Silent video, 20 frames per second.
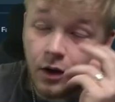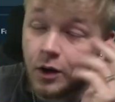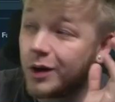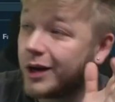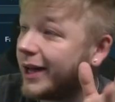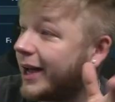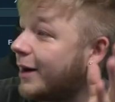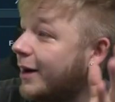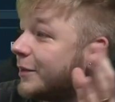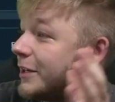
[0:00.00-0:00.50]

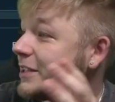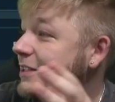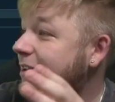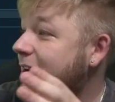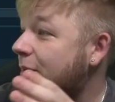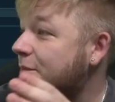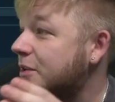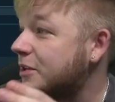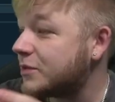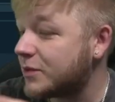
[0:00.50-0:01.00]
Okay, I'm going to
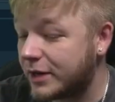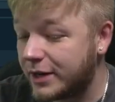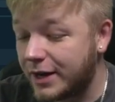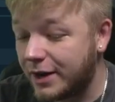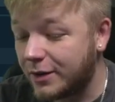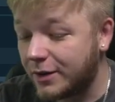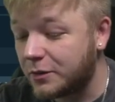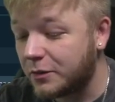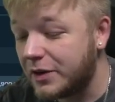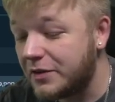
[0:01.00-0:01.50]
stop this right
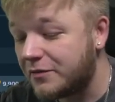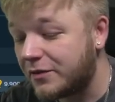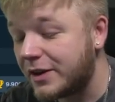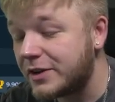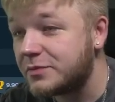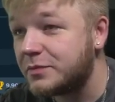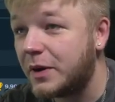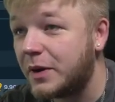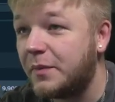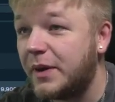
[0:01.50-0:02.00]
now and
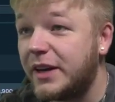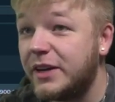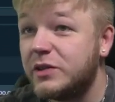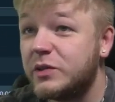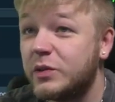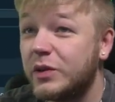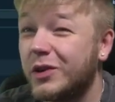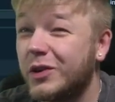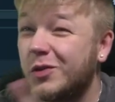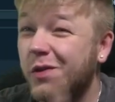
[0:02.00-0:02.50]
refresh my
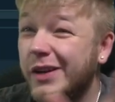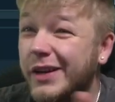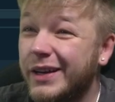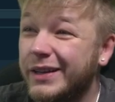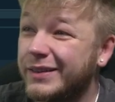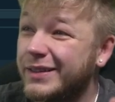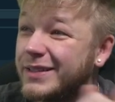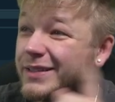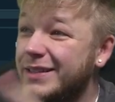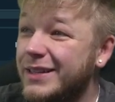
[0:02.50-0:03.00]
page real
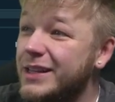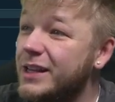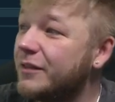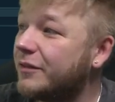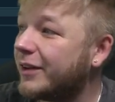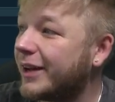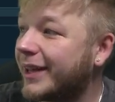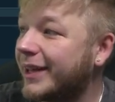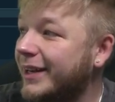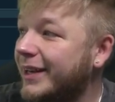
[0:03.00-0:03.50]
quick to see
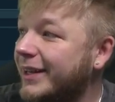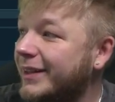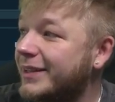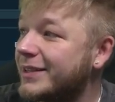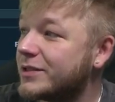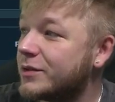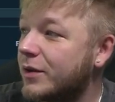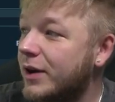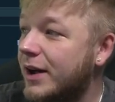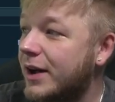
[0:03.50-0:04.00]
if I can get
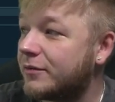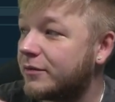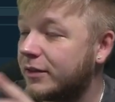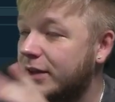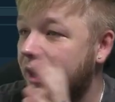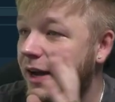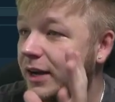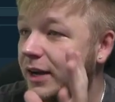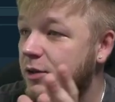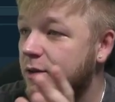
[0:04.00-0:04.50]
this graph
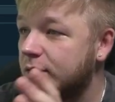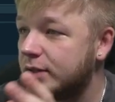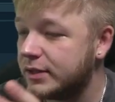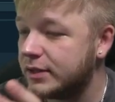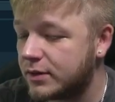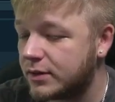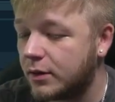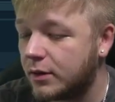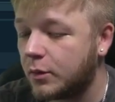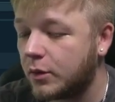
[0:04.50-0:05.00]
to actually
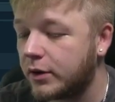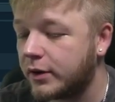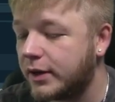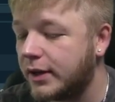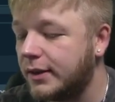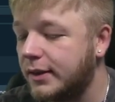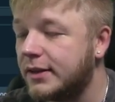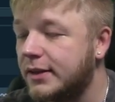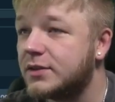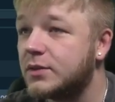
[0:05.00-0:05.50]
start
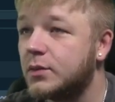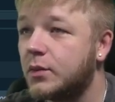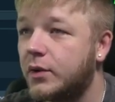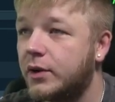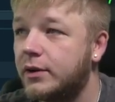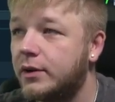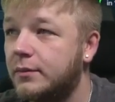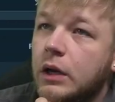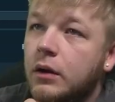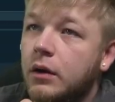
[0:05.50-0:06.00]
working. This is
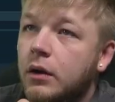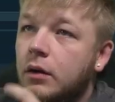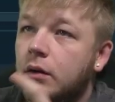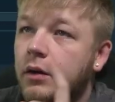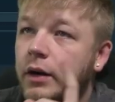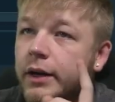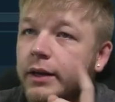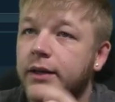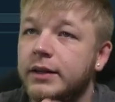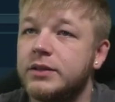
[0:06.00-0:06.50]
weird.
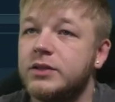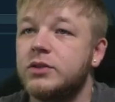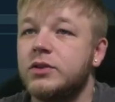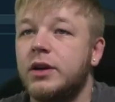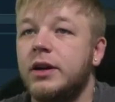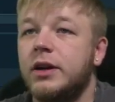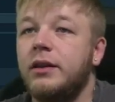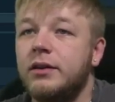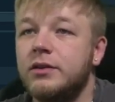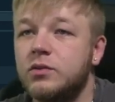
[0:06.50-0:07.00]
All right, let's
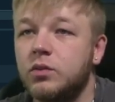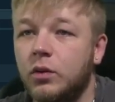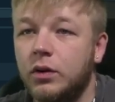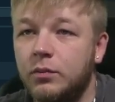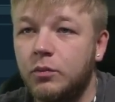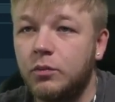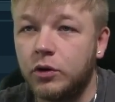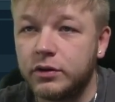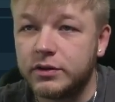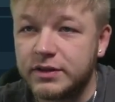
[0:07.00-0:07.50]
try this
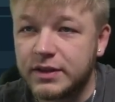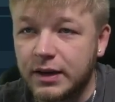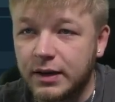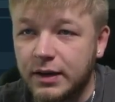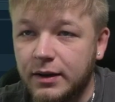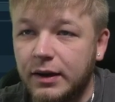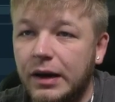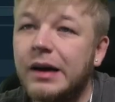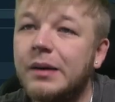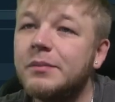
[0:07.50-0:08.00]
one more
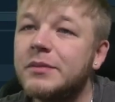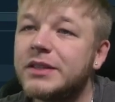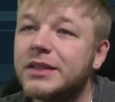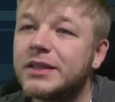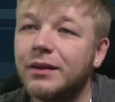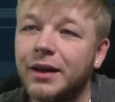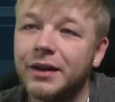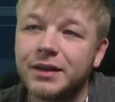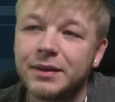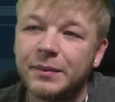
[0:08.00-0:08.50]
time.
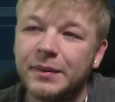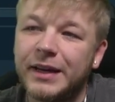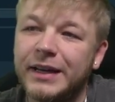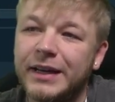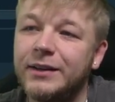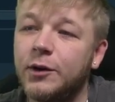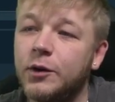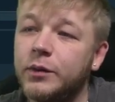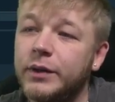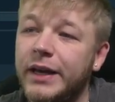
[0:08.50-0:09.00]
Select my
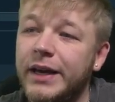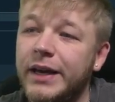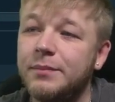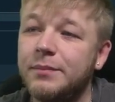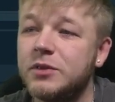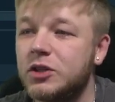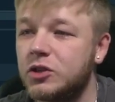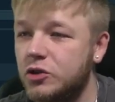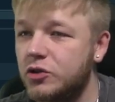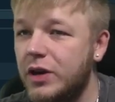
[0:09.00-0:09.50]

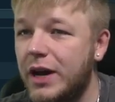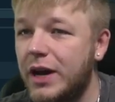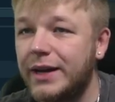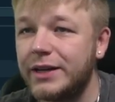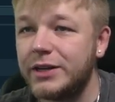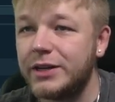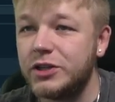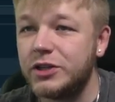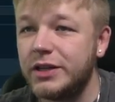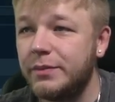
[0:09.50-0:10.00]
no-name
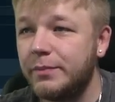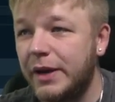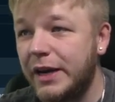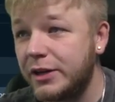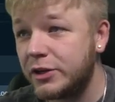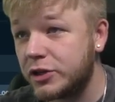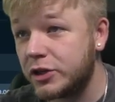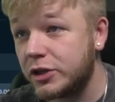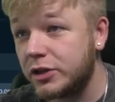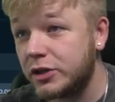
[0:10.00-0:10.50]
strategy.
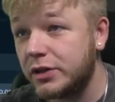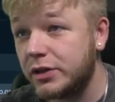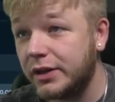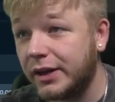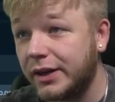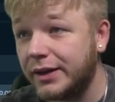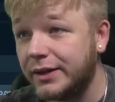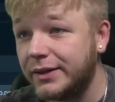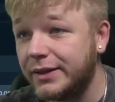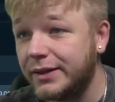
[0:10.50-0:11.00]
Make sure
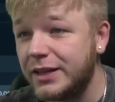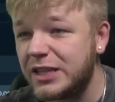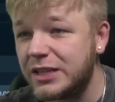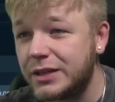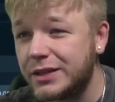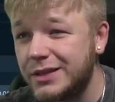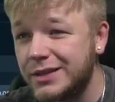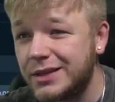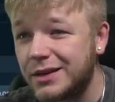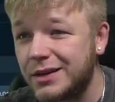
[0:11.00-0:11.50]
the
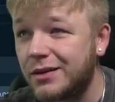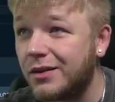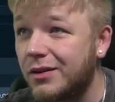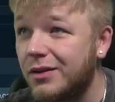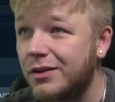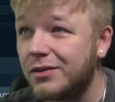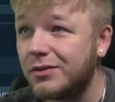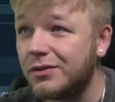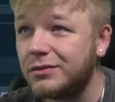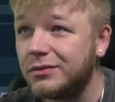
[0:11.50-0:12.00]
conditions are
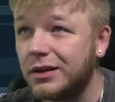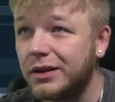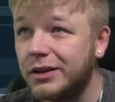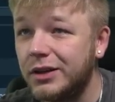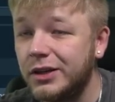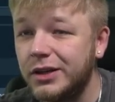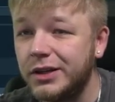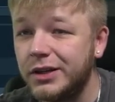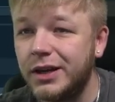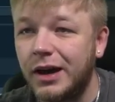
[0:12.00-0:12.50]
all
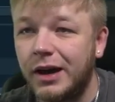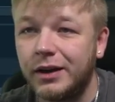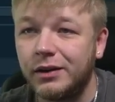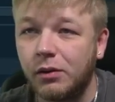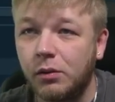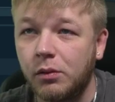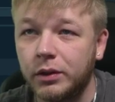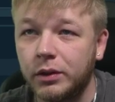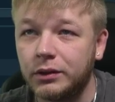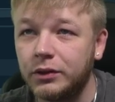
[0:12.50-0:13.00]
good. I
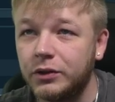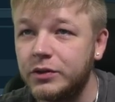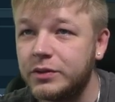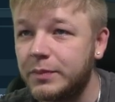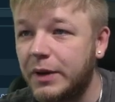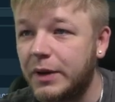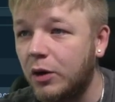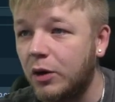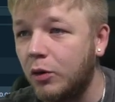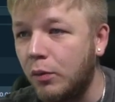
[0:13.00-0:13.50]
don't want to lose
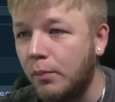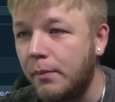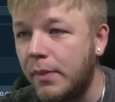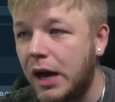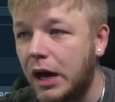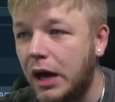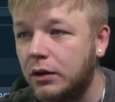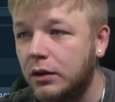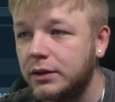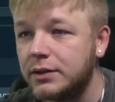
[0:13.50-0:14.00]
my whole
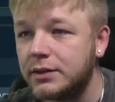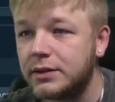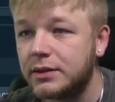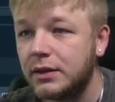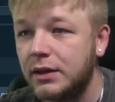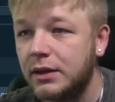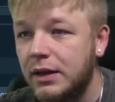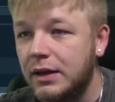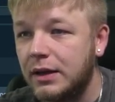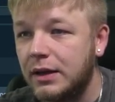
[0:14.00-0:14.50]
balance.